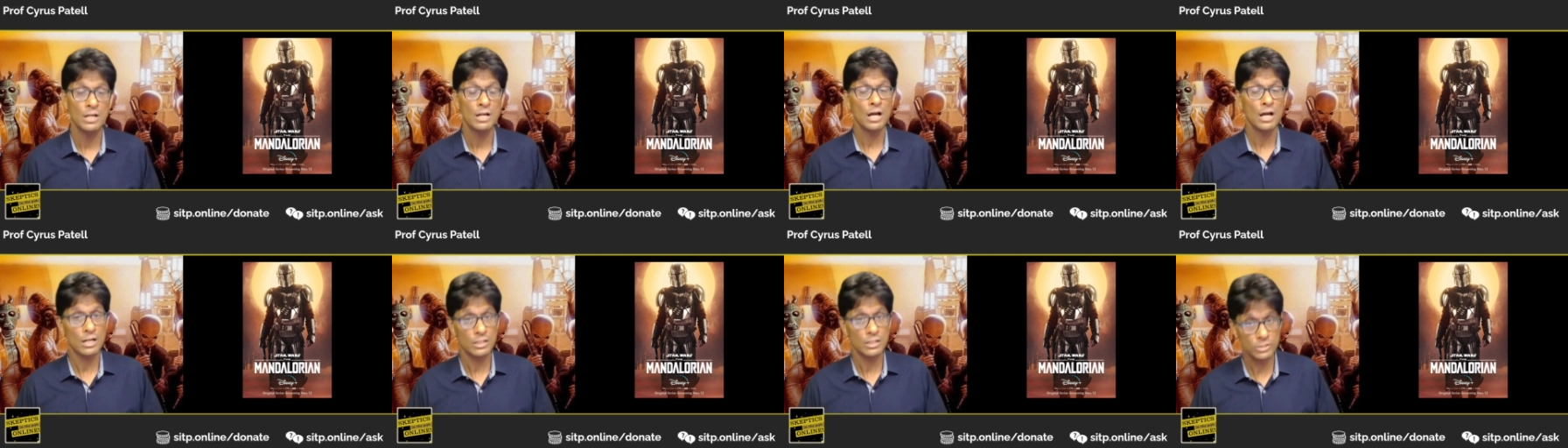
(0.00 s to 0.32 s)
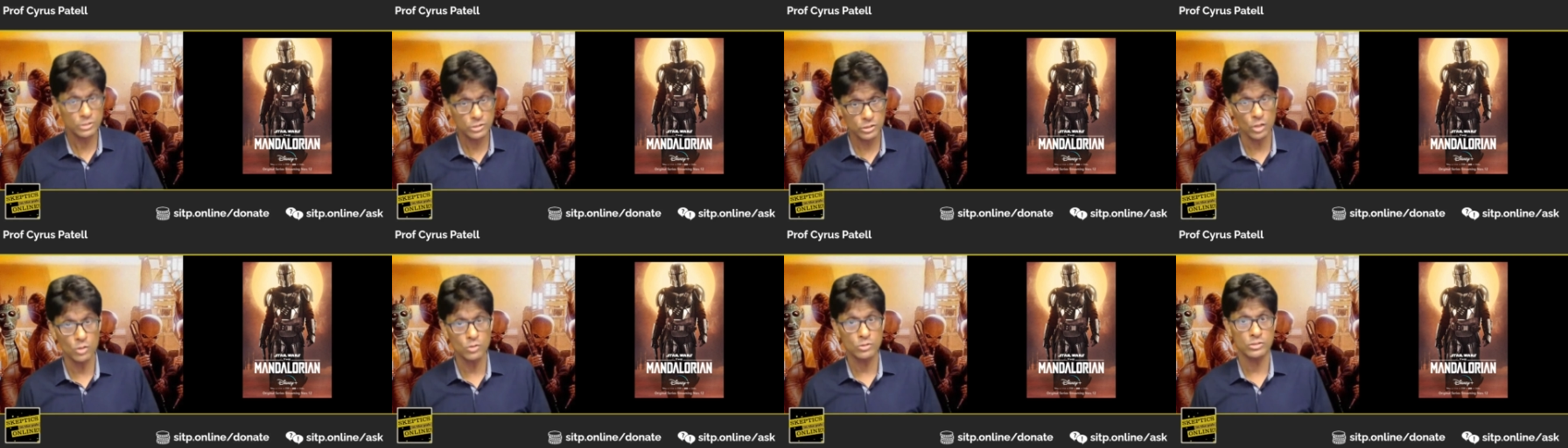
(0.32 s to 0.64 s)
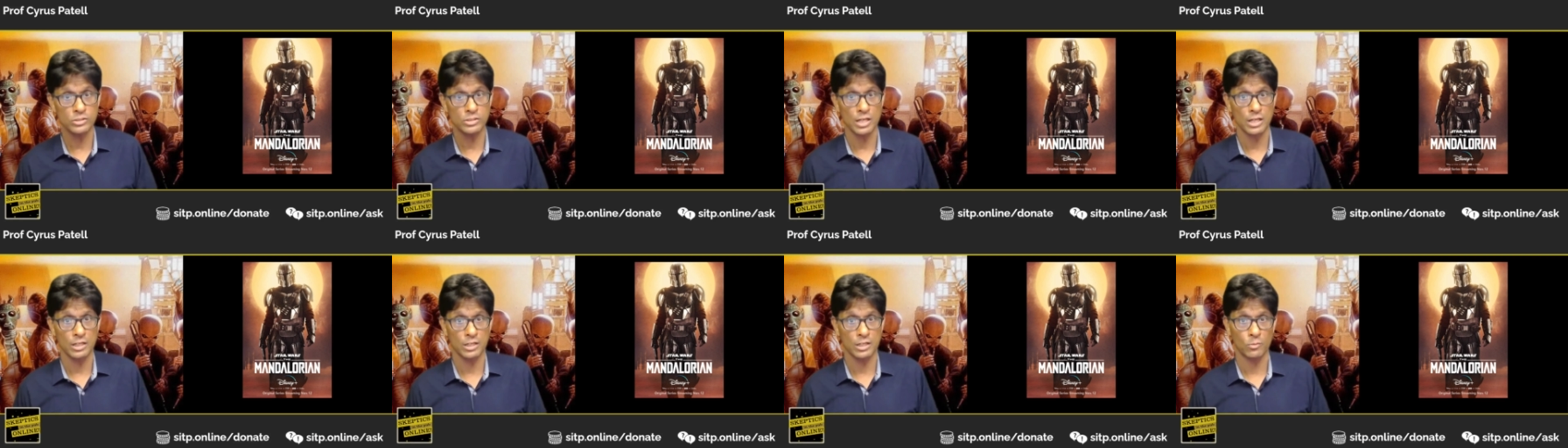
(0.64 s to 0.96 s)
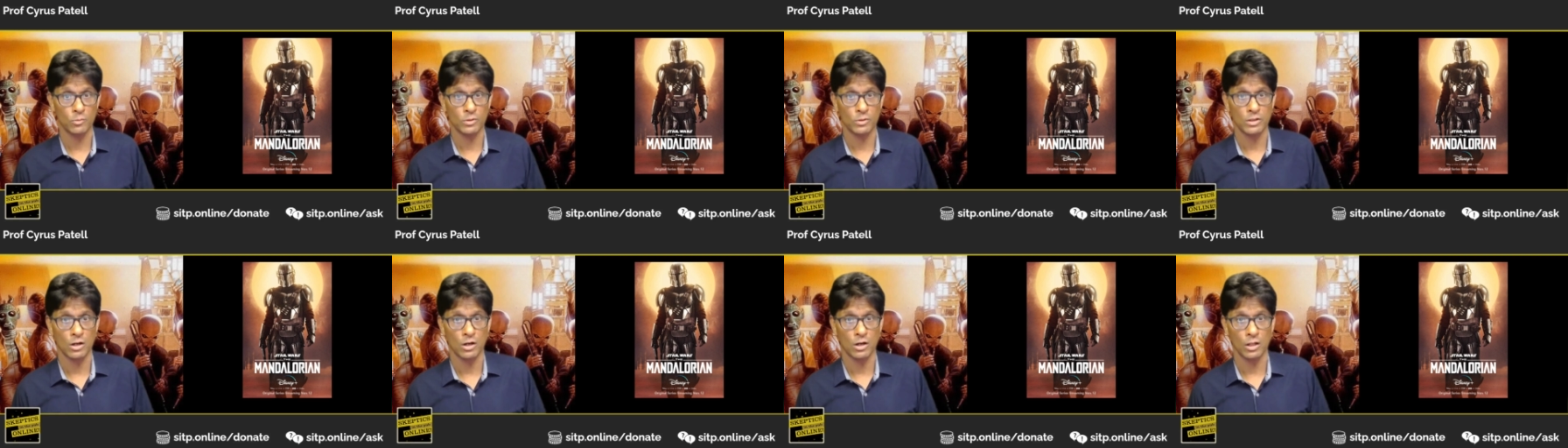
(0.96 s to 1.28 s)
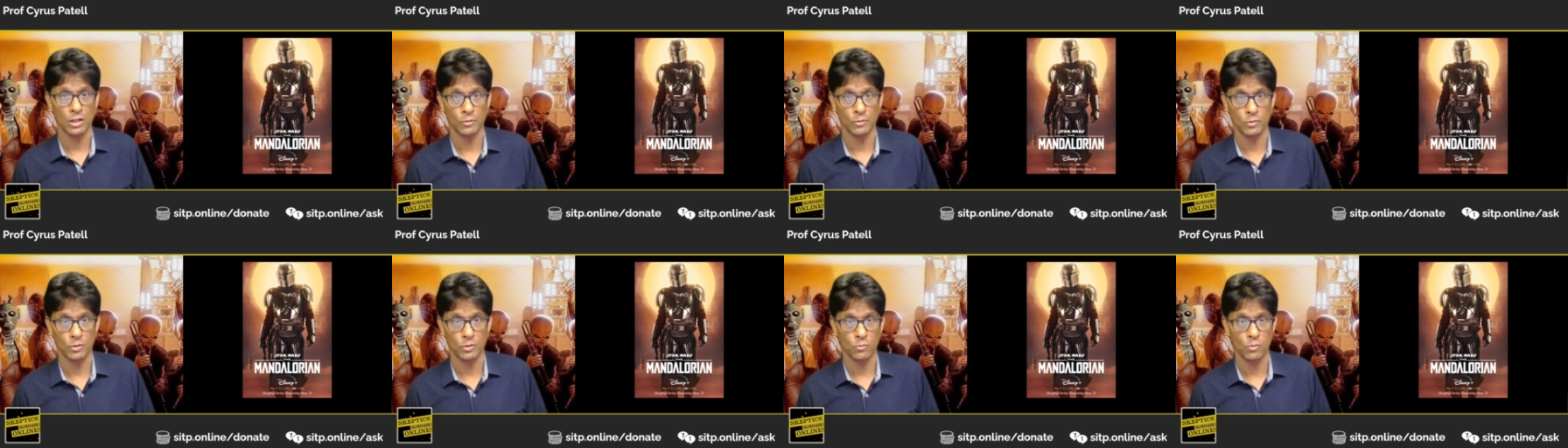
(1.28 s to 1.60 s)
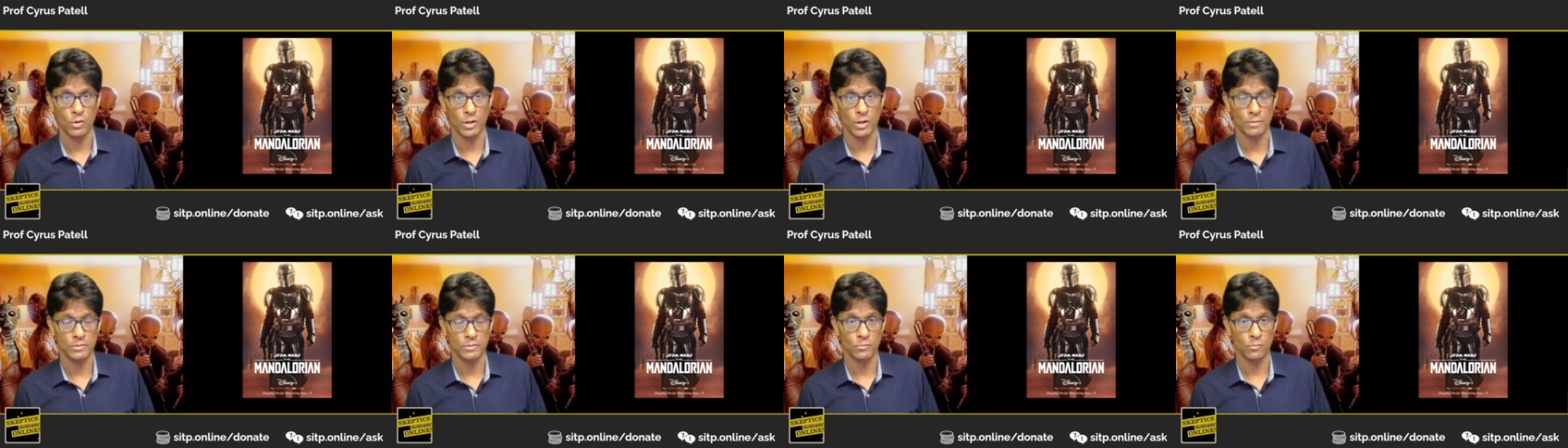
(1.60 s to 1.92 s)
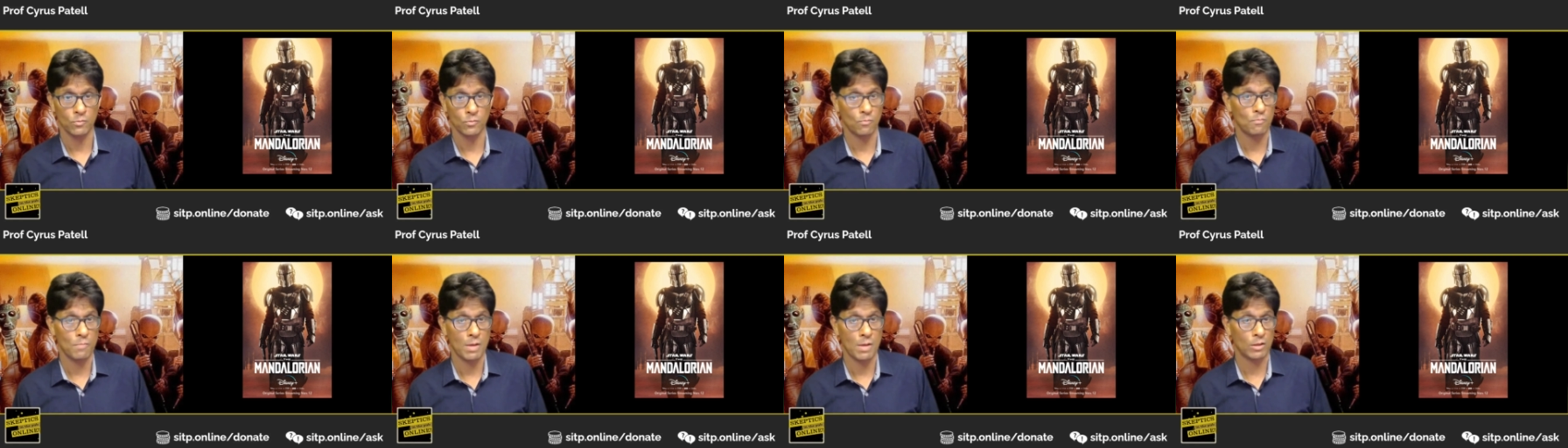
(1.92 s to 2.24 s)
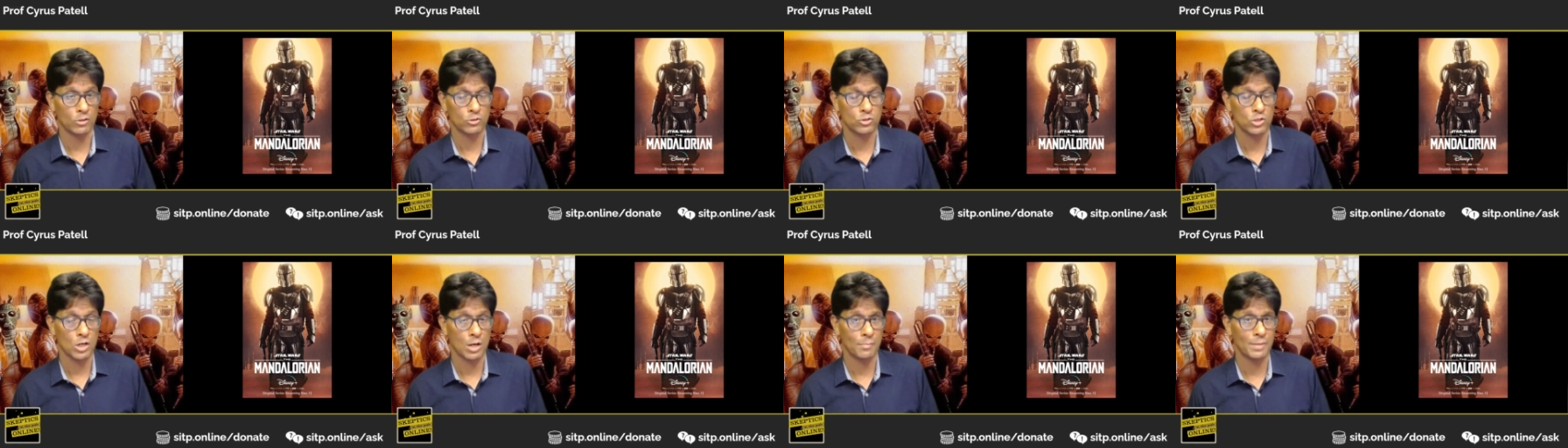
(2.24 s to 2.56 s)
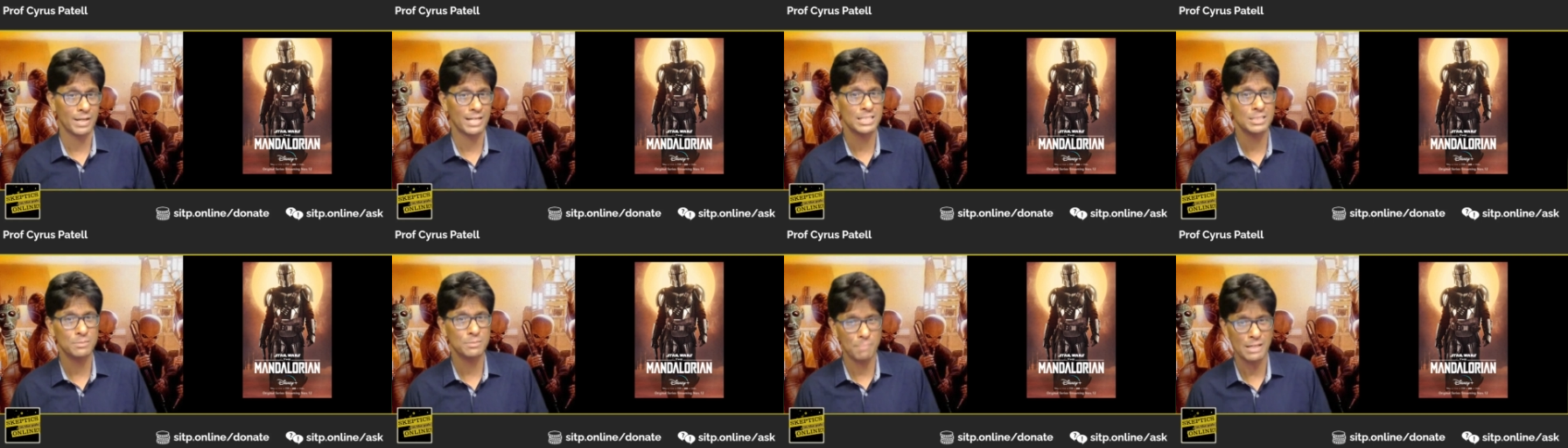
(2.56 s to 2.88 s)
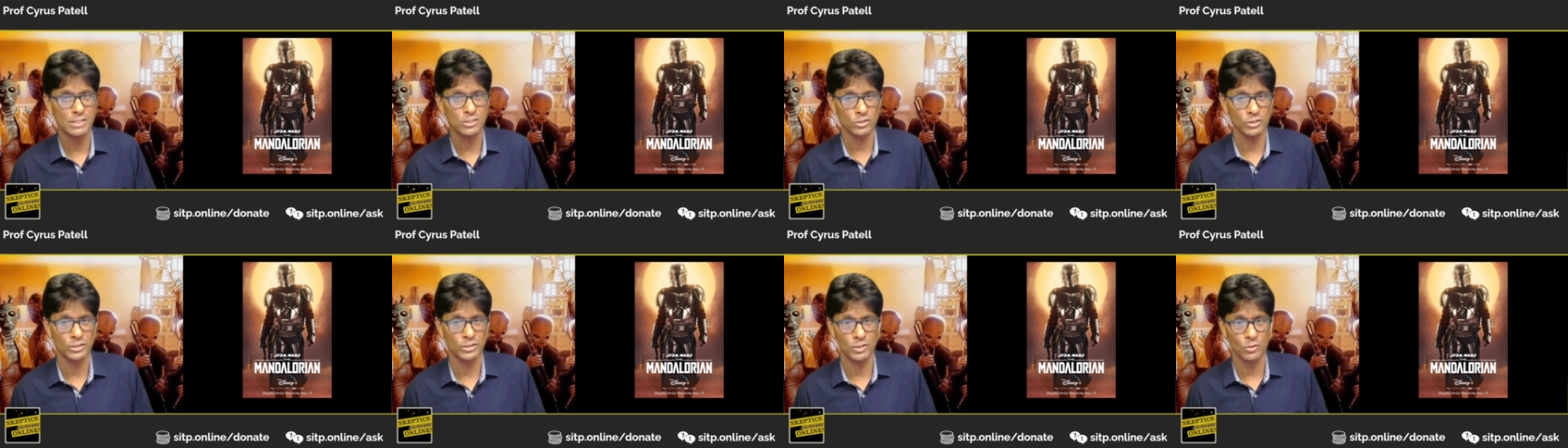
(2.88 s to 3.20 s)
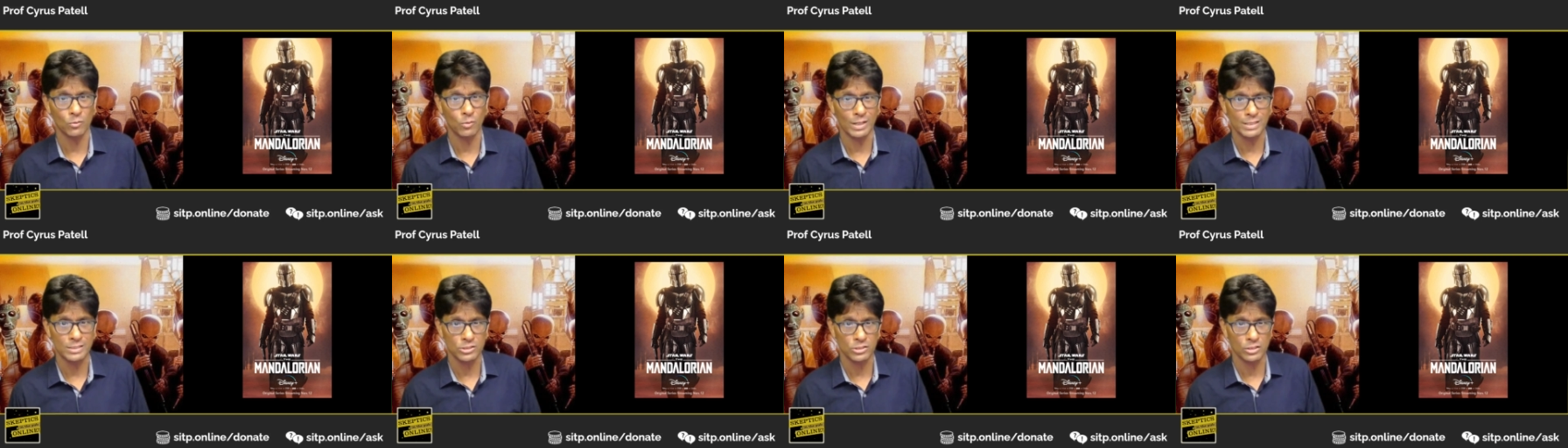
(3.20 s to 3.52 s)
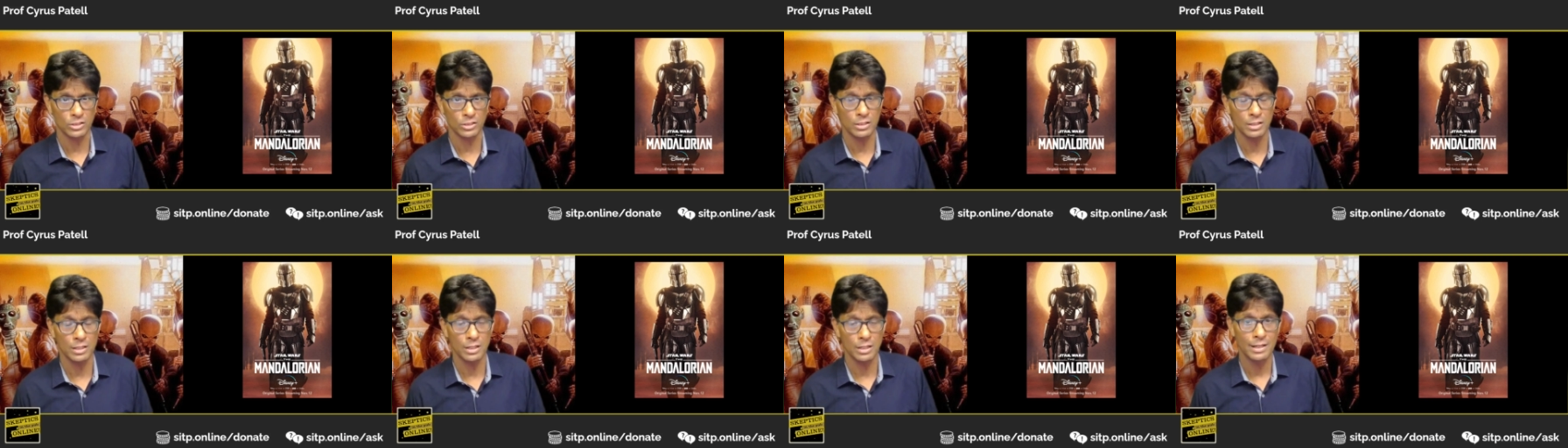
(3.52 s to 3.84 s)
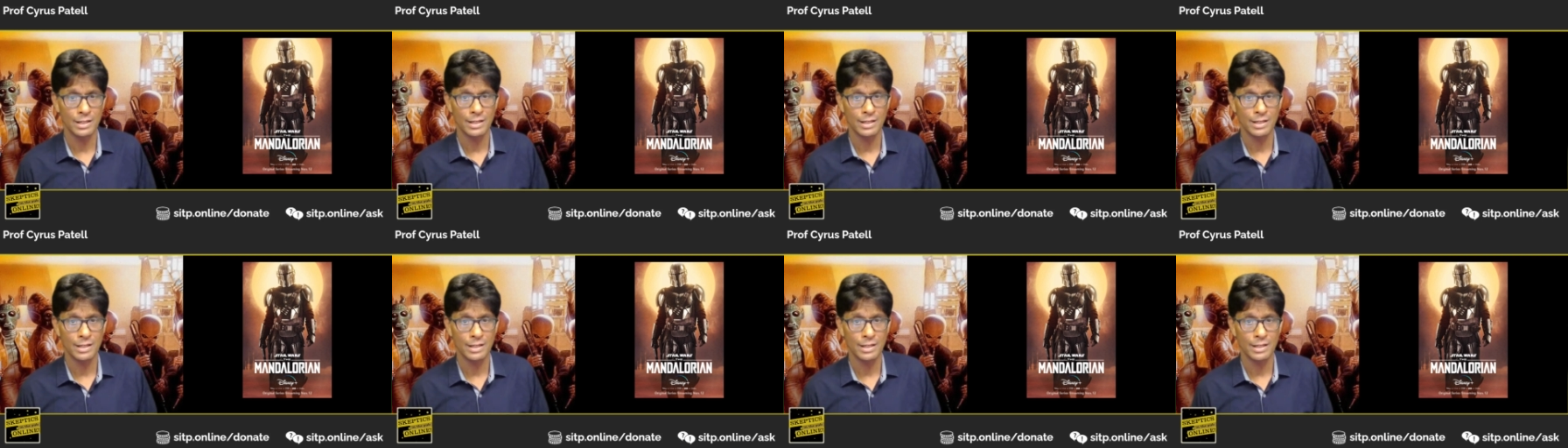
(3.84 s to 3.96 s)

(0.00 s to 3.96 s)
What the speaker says: associated with Hollywood melodrama, especially the Western,